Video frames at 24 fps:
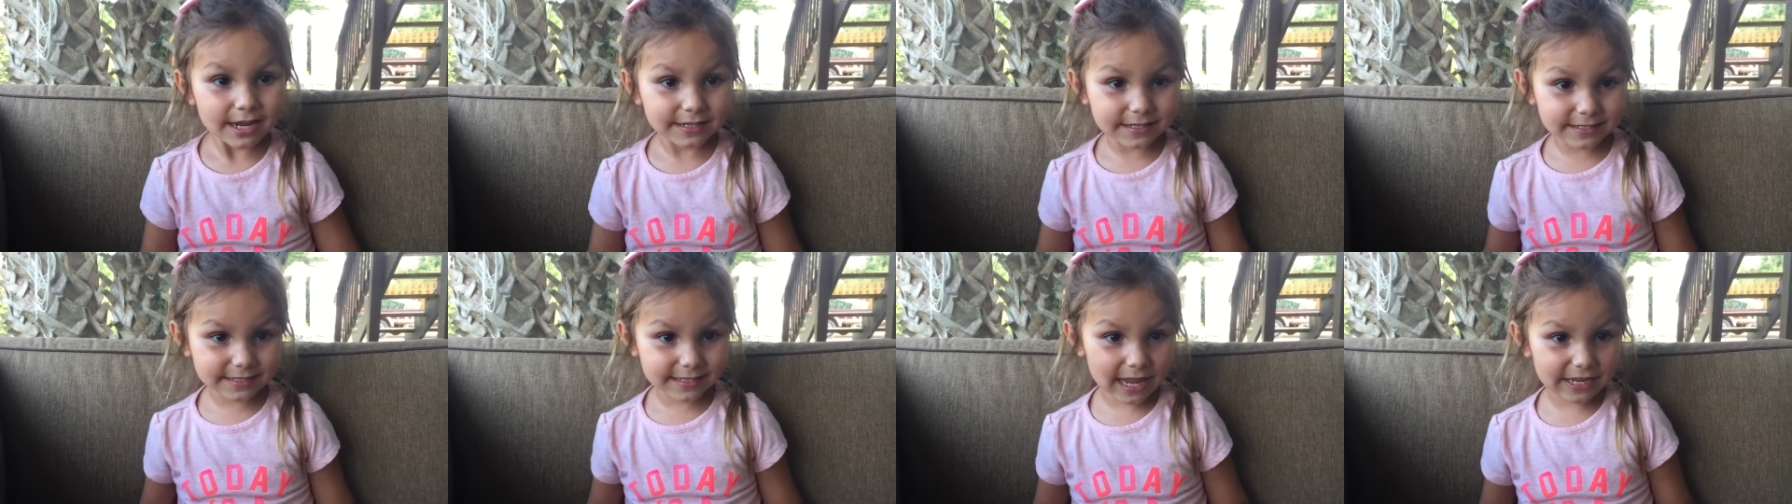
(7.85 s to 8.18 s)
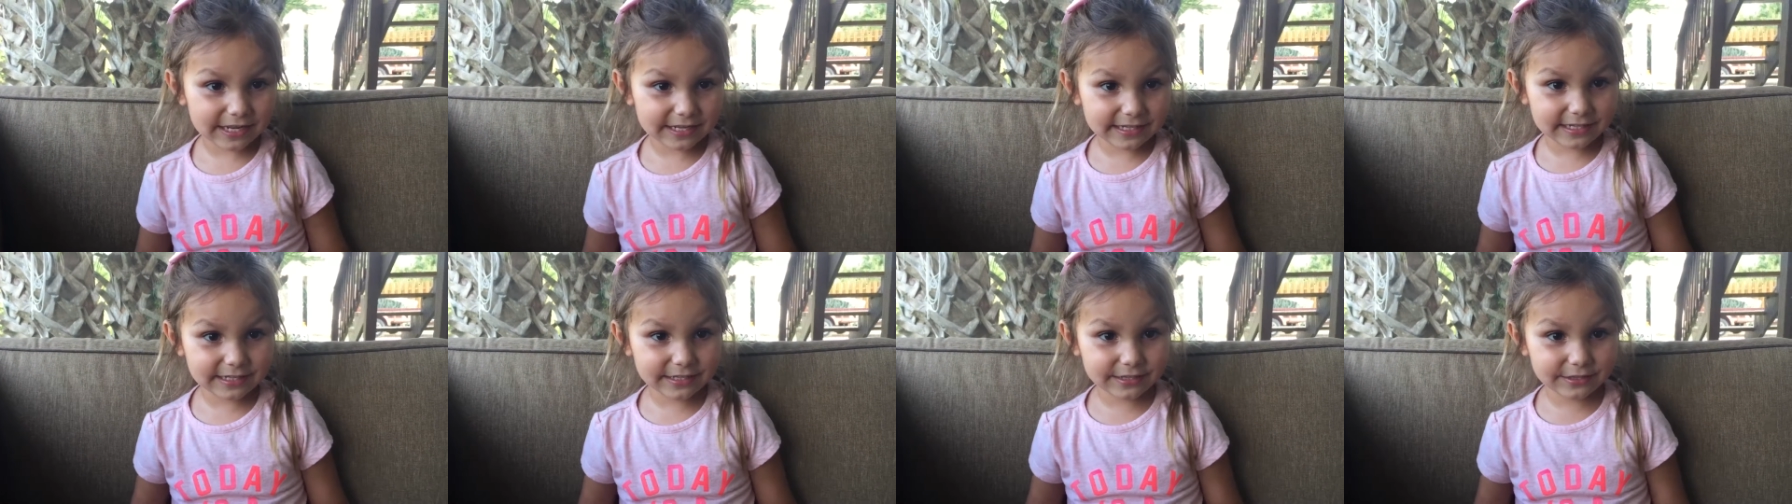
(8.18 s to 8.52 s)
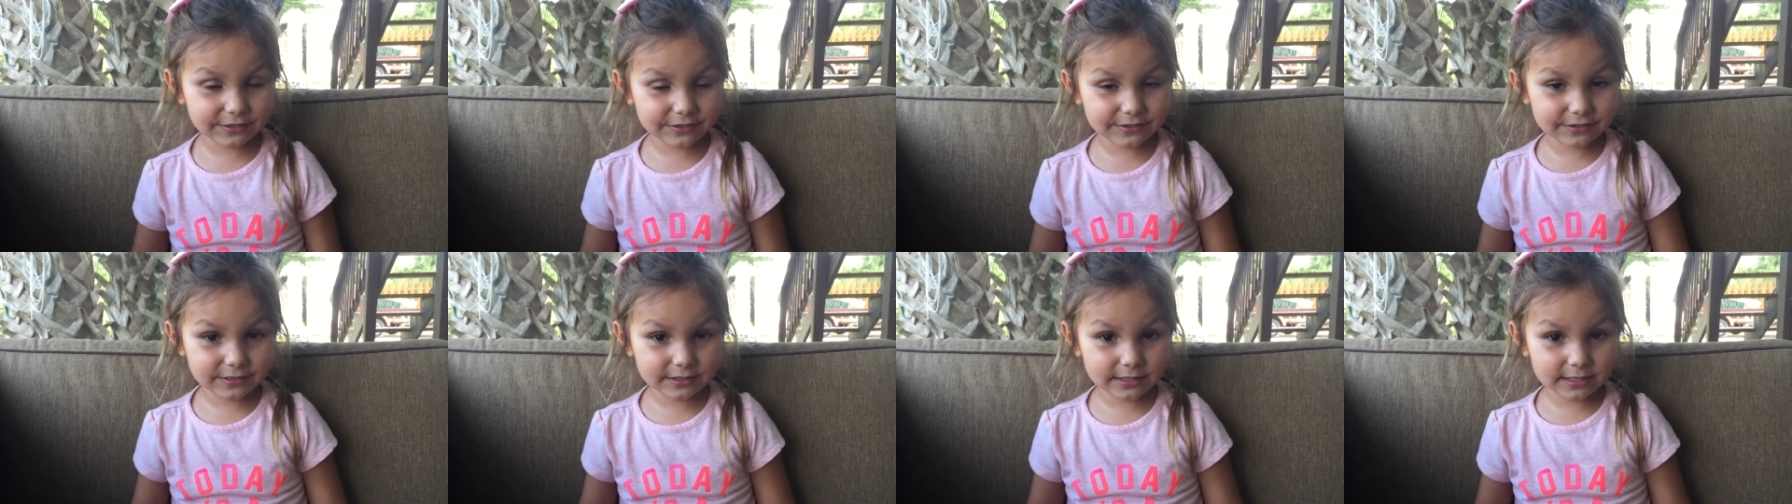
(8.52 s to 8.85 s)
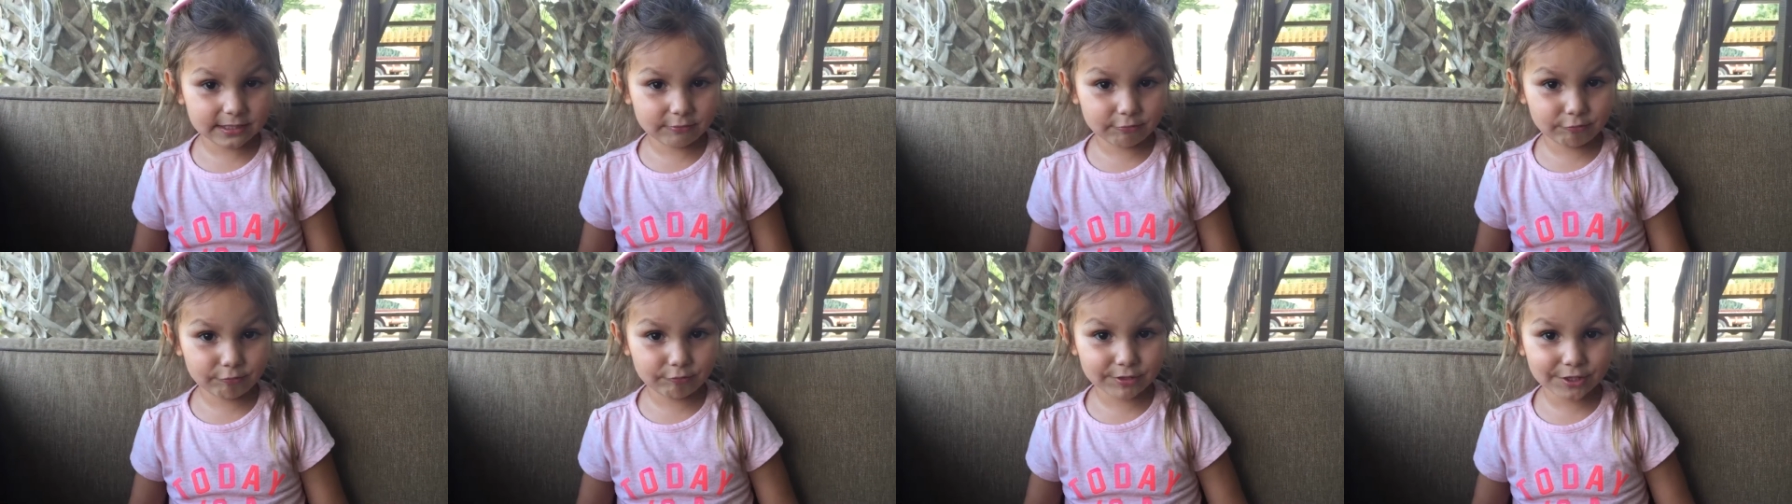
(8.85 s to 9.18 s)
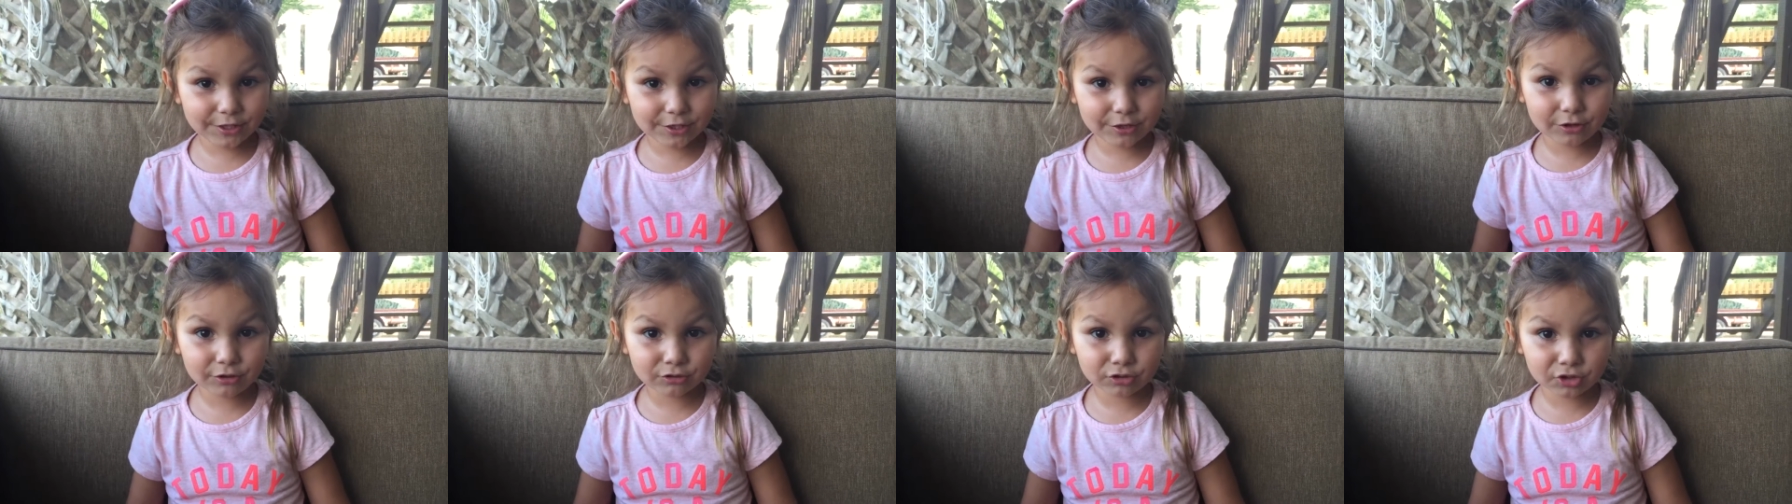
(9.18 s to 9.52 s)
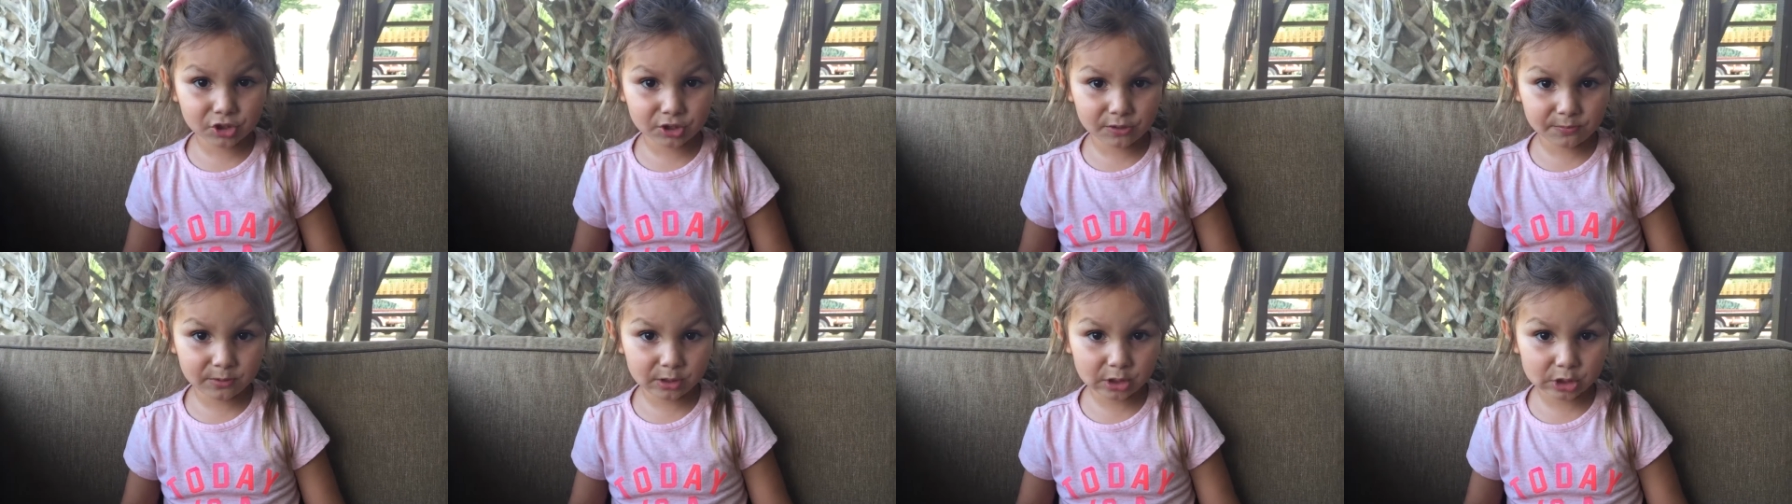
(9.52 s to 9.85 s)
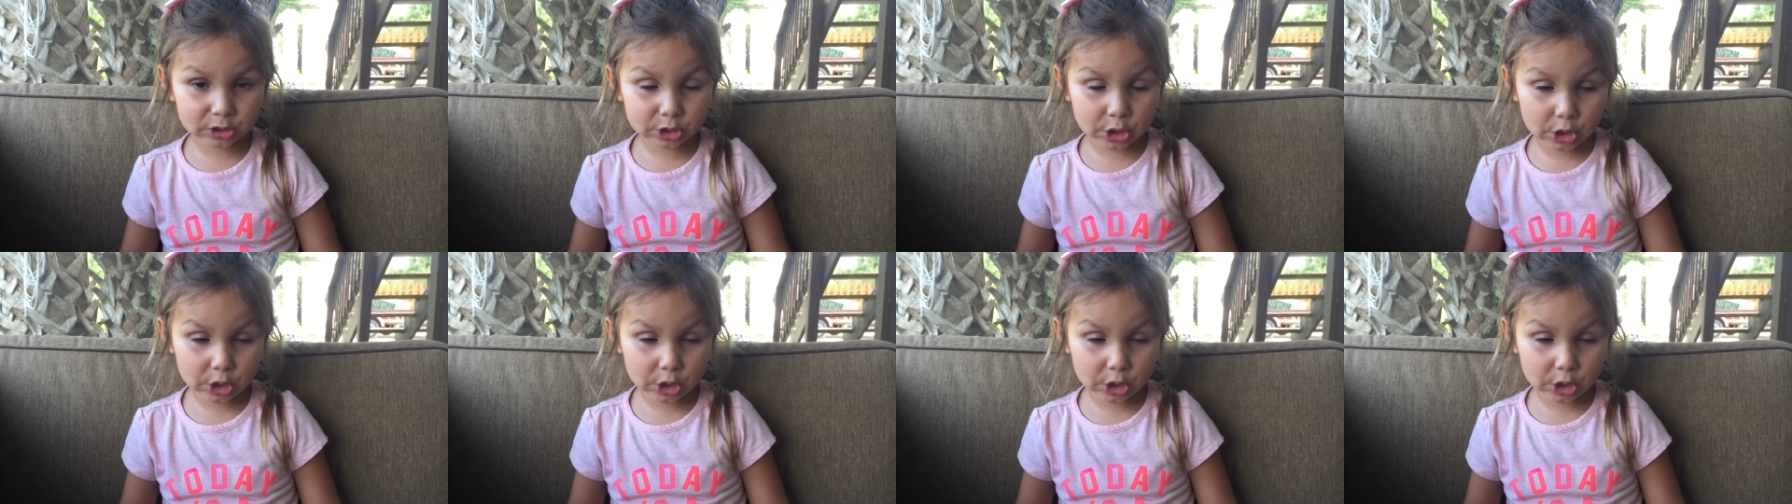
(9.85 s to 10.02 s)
Today we are going to be